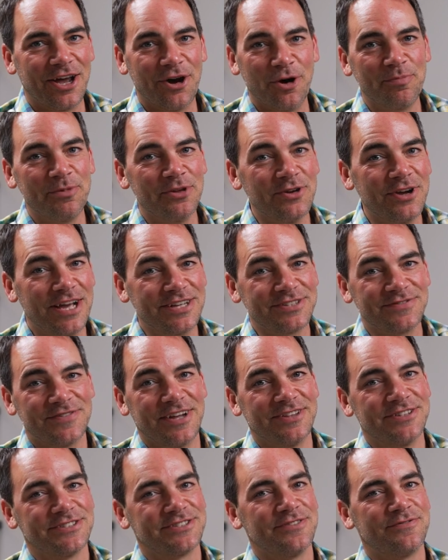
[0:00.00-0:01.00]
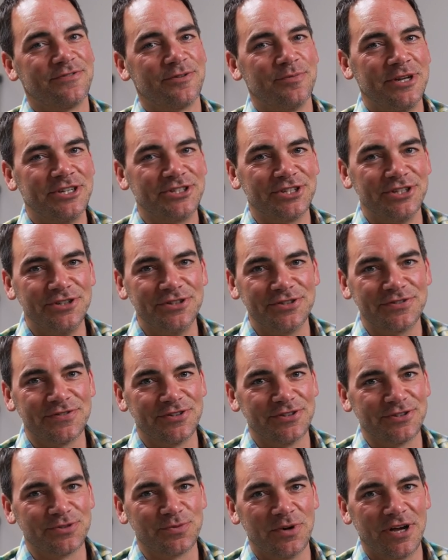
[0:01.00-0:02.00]
I hope you guys found this information
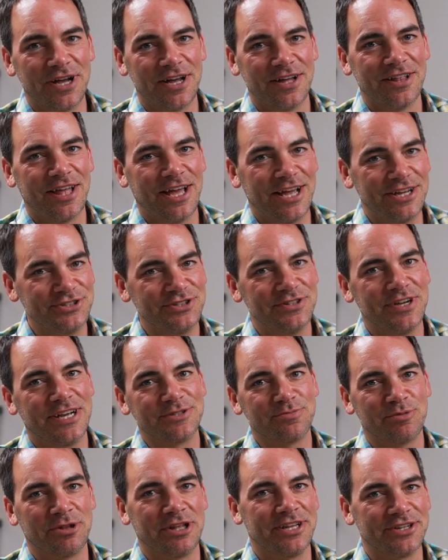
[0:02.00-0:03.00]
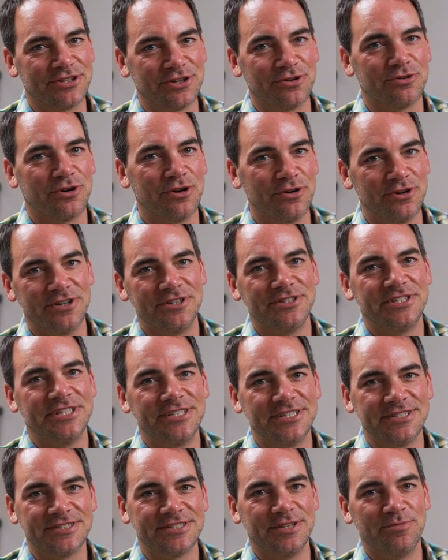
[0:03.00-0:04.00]
useful as well as you guys plan to grow your
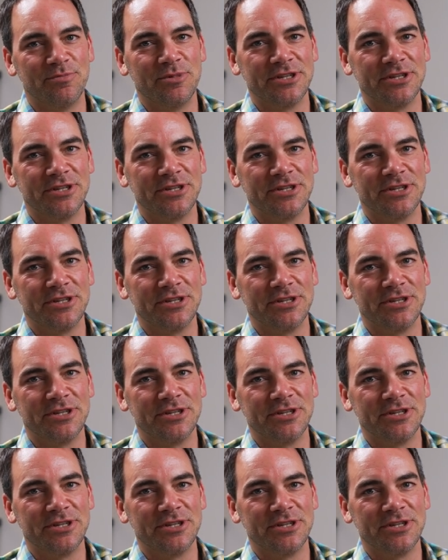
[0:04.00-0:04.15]
D2C